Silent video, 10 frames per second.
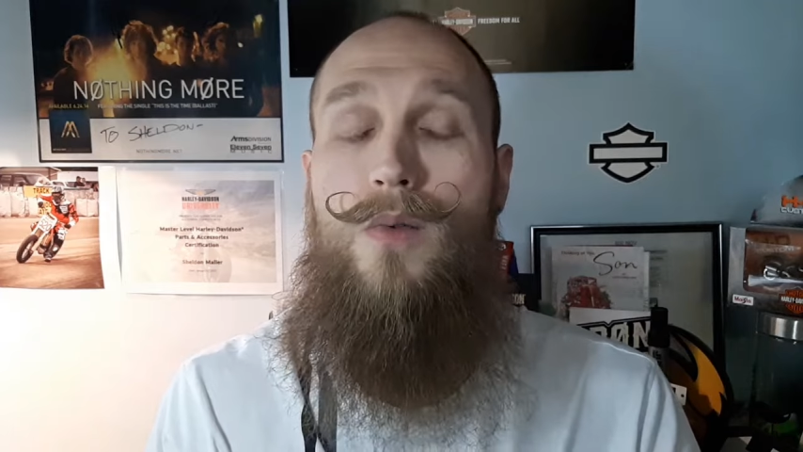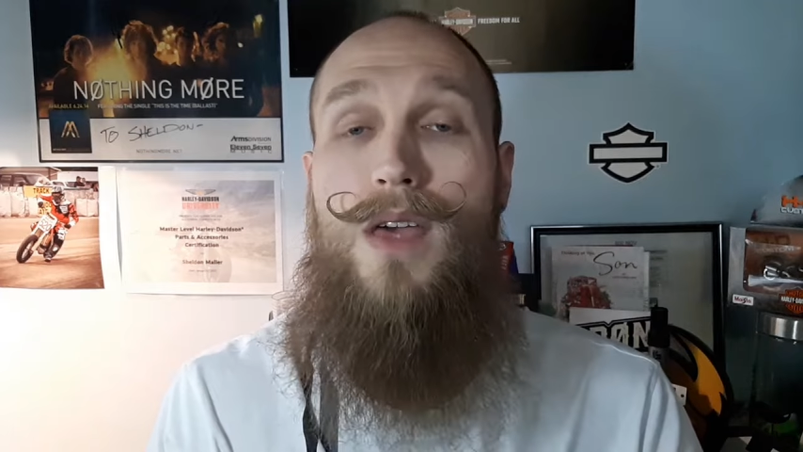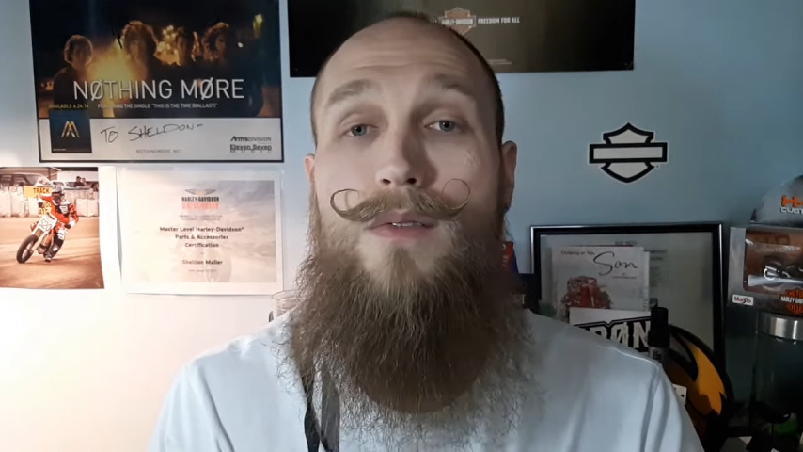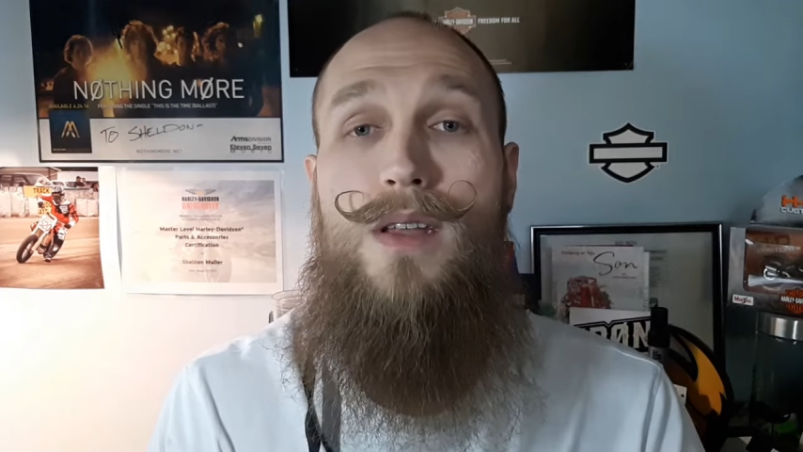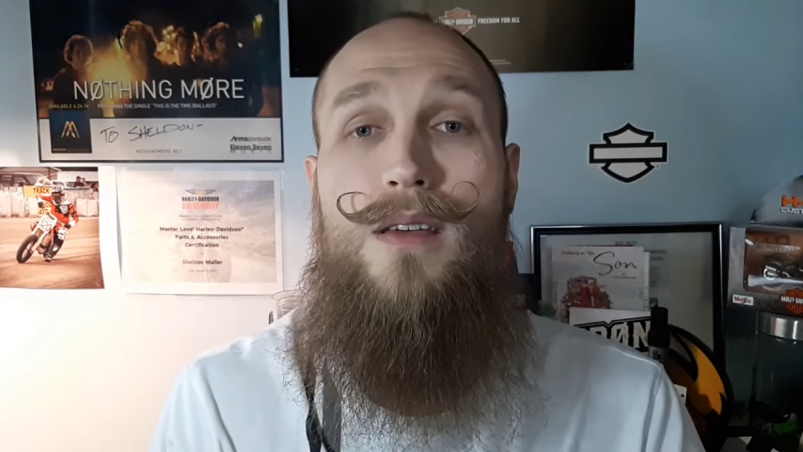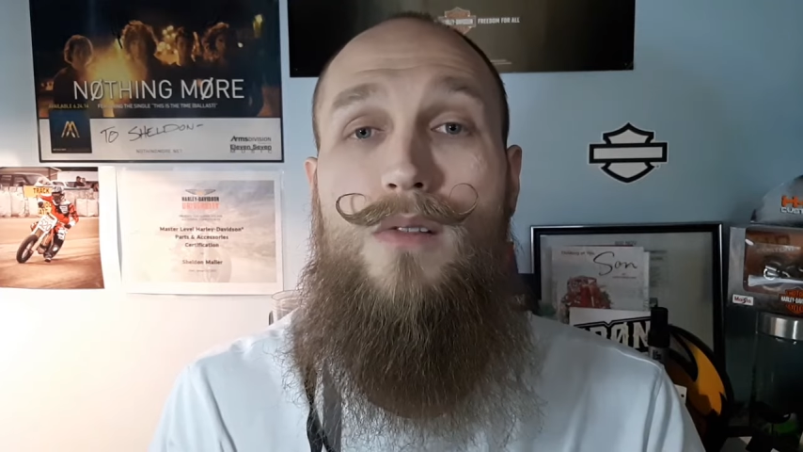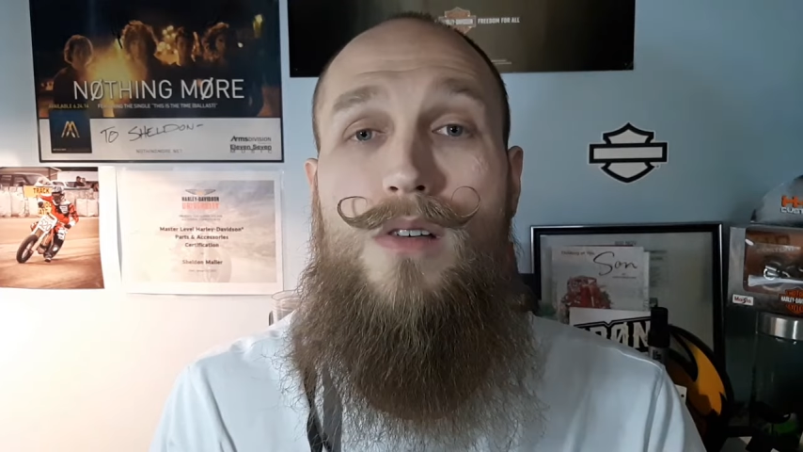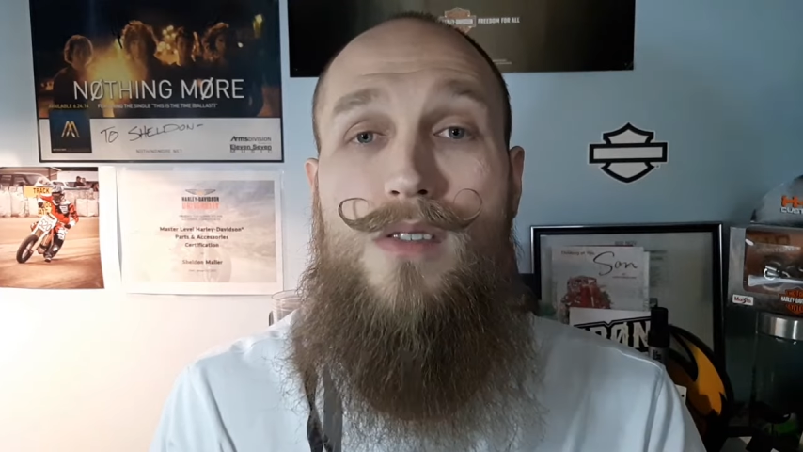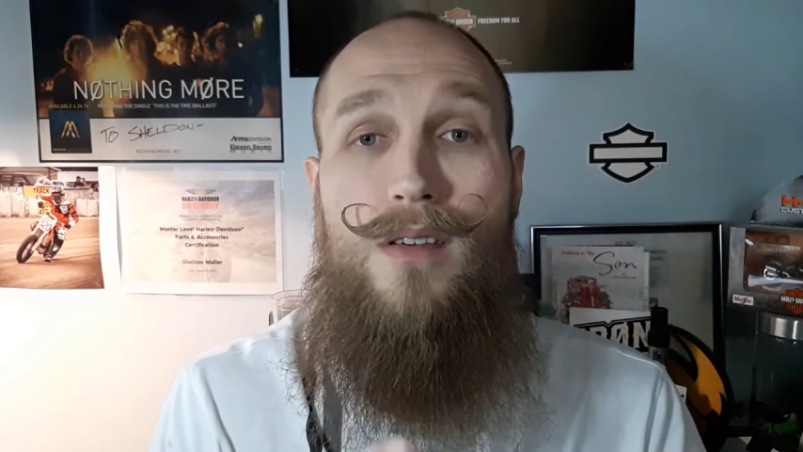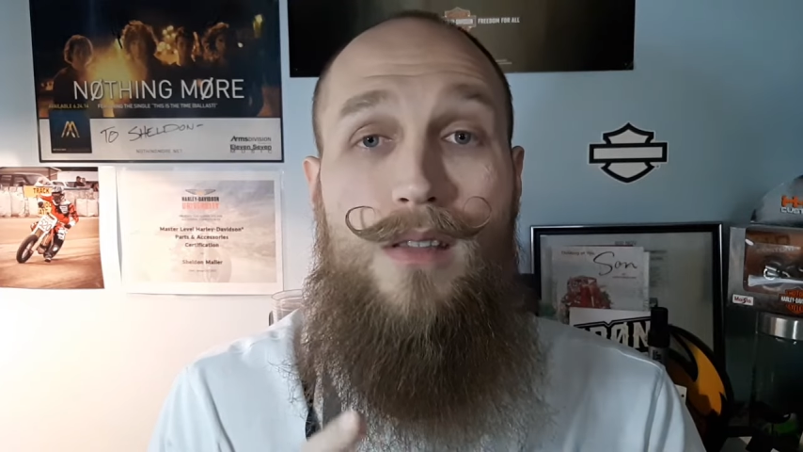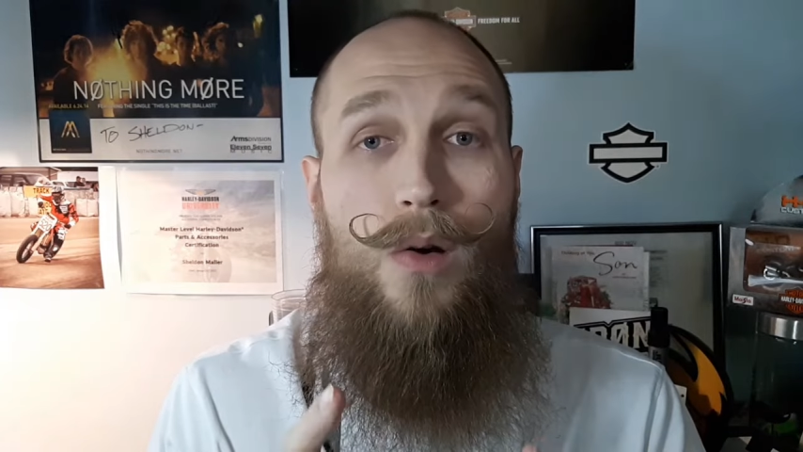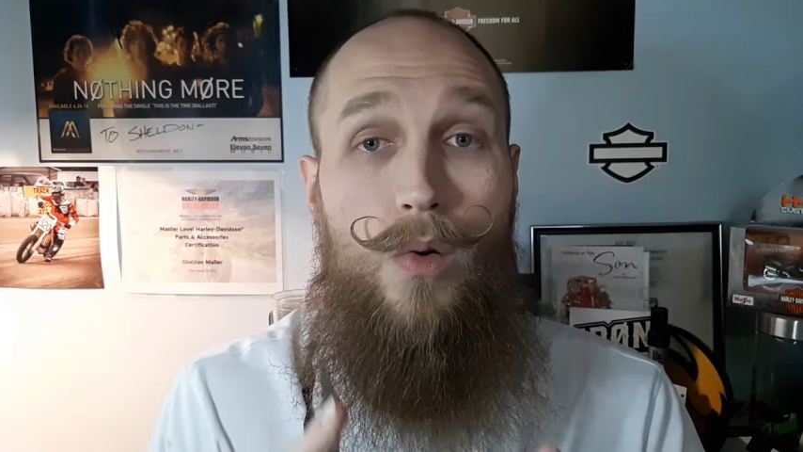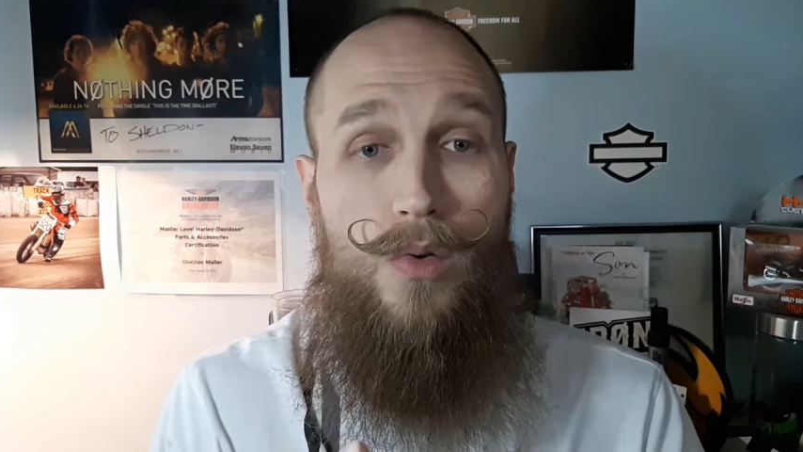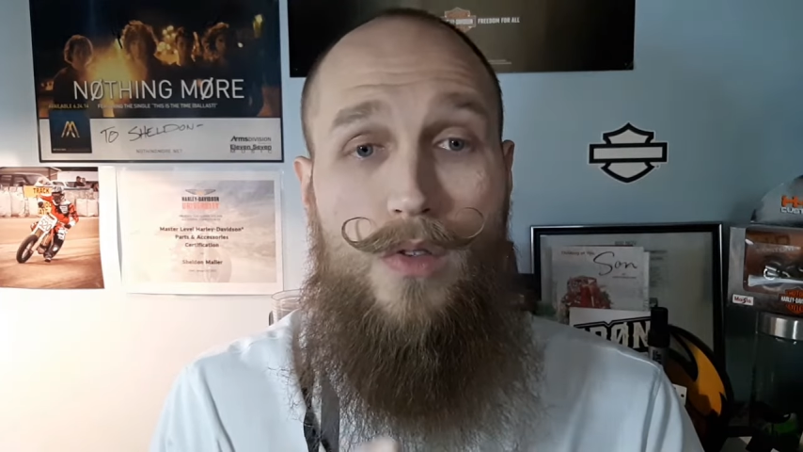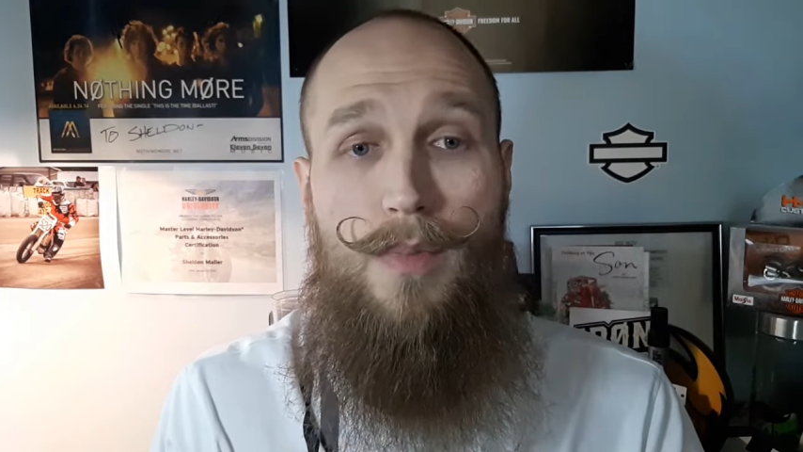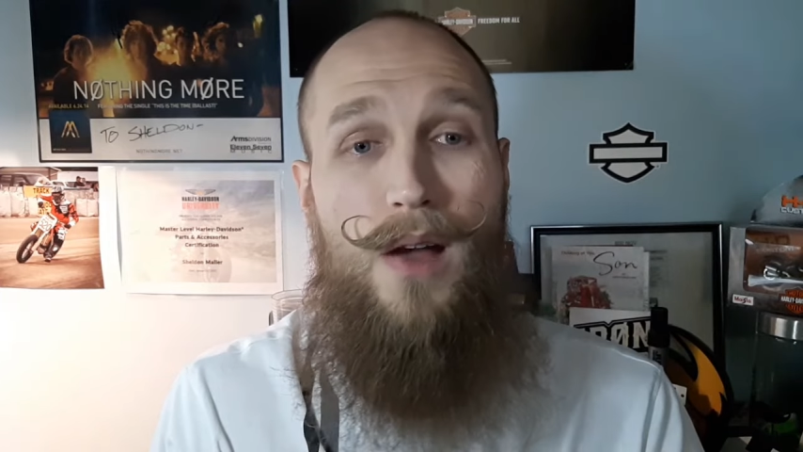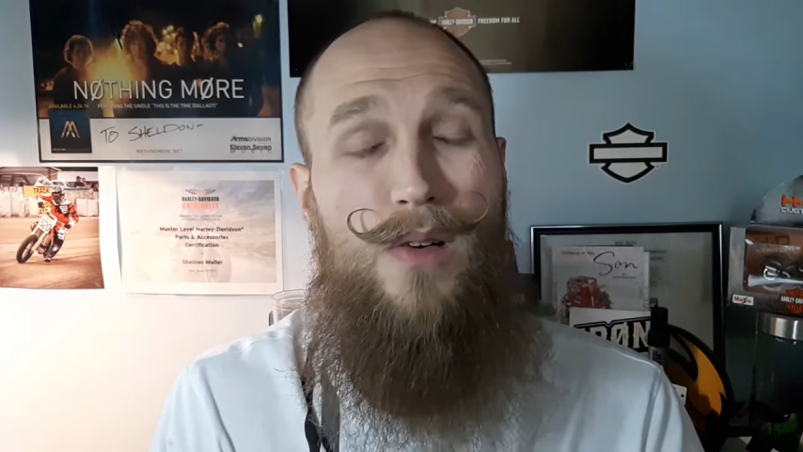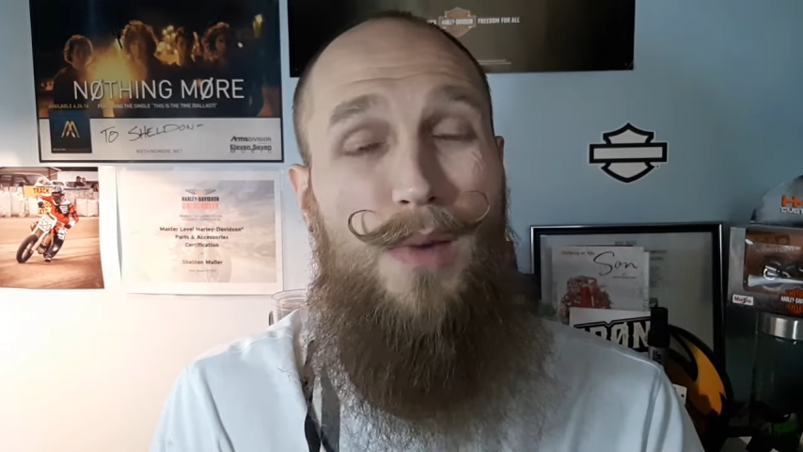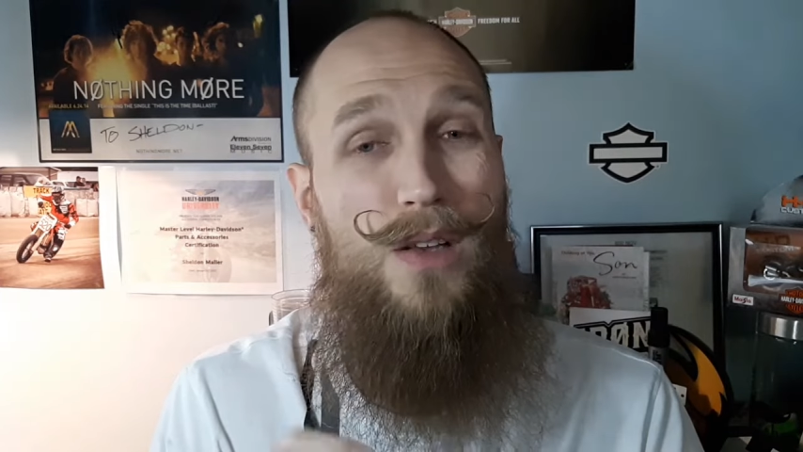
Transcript: We have an increase in the horsepower